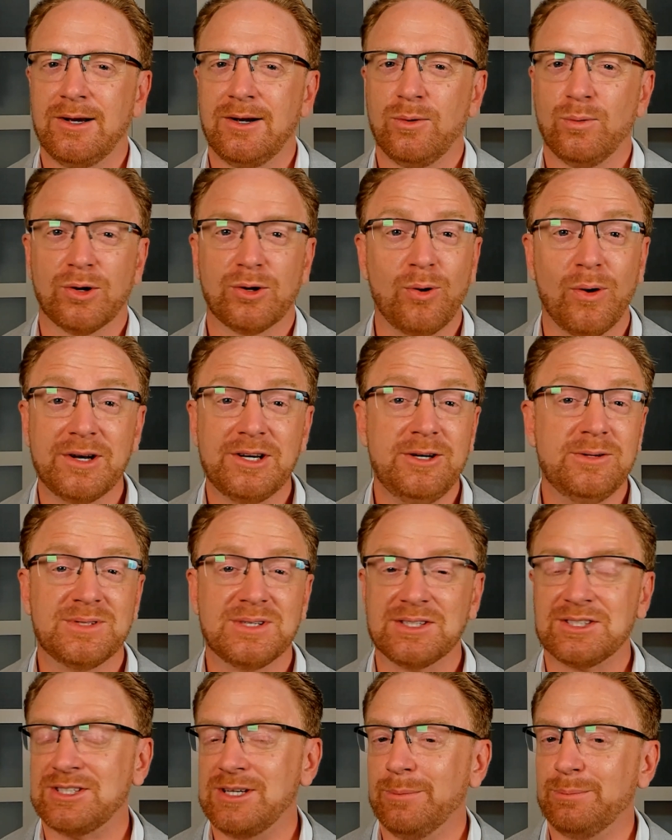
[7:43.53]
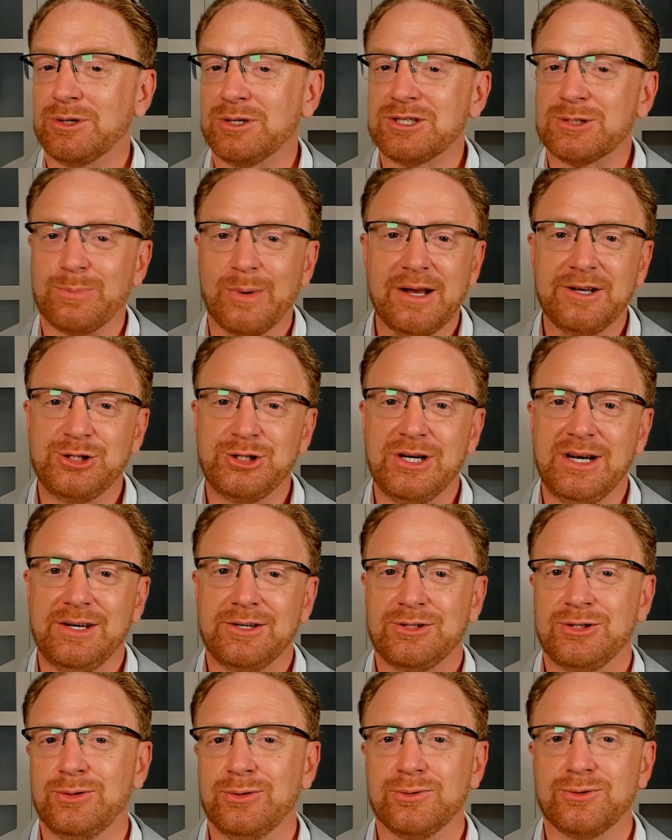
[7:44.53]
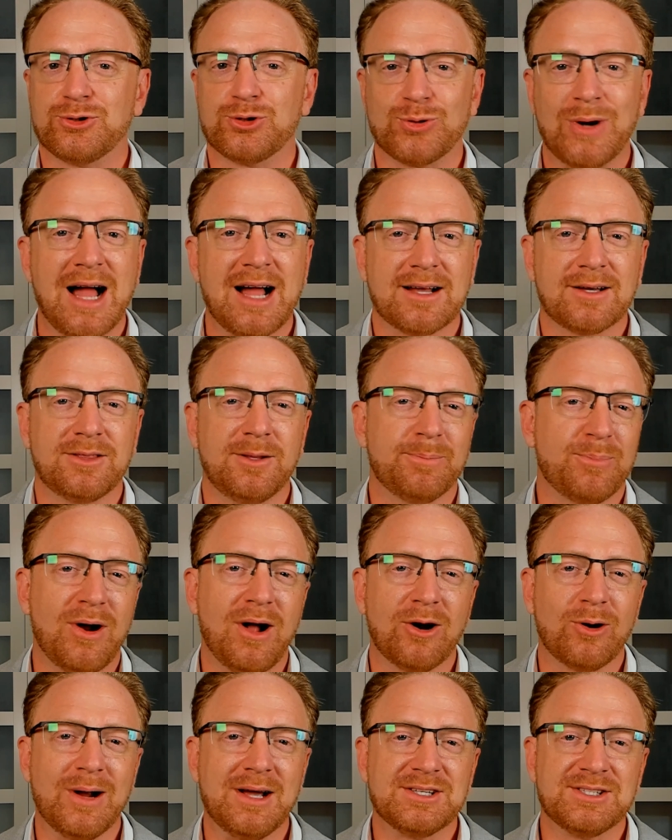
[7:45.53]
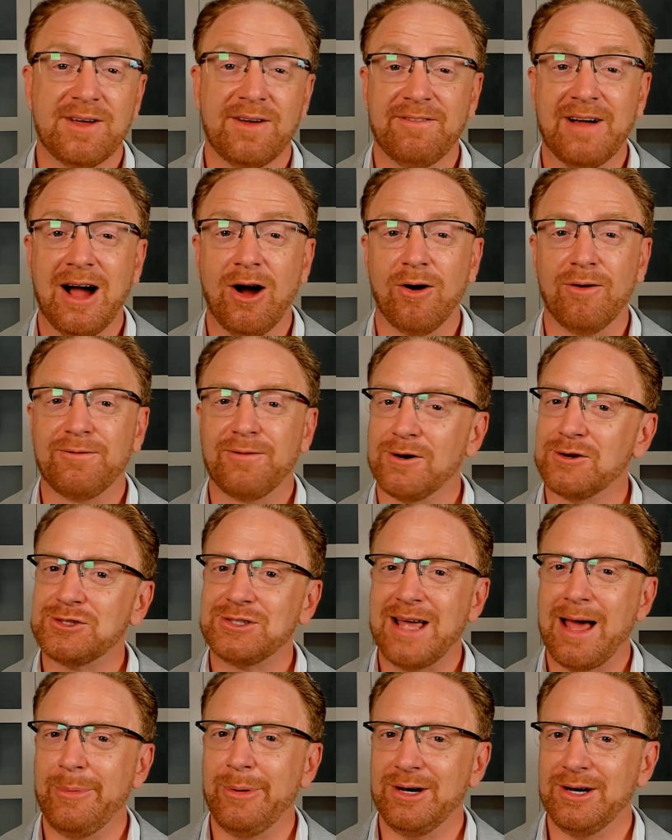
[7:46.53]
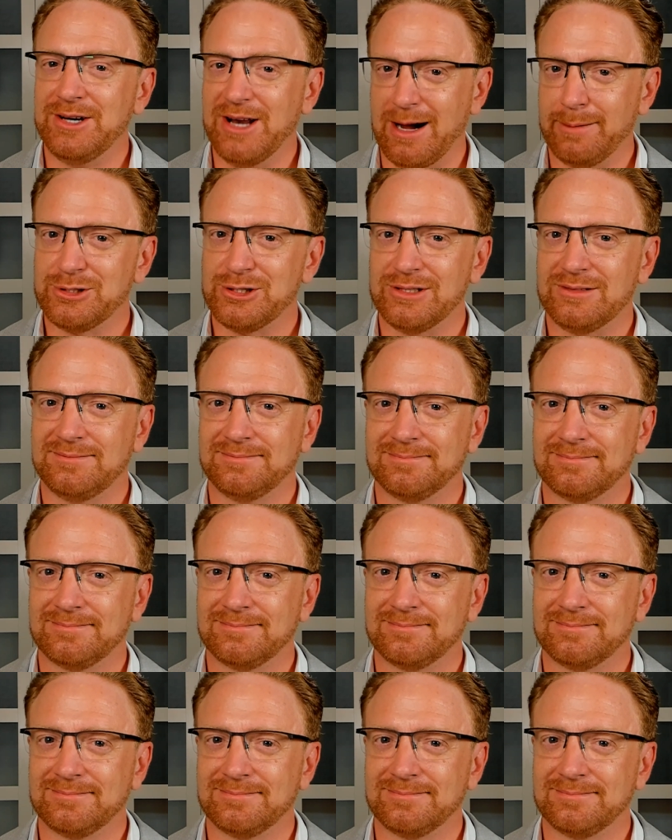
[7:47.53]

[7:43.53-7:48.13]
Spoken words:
We're going to use a simple spreadsheet to track the progress of our first habit adoption.